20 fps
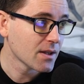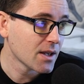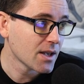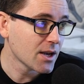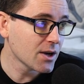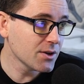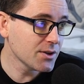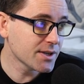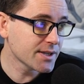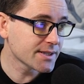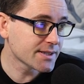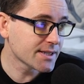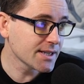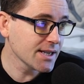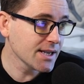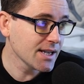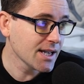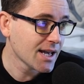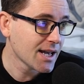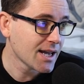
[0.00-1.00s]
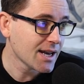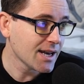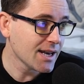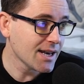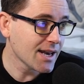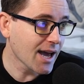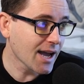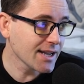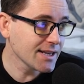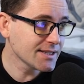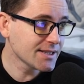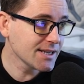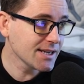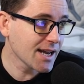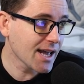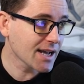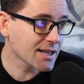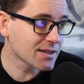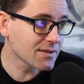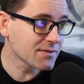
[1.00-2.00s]
here you can see 19
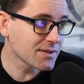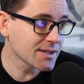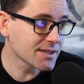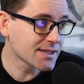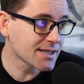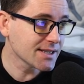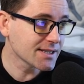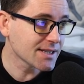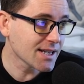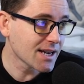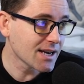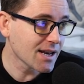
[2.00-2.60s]
active listings,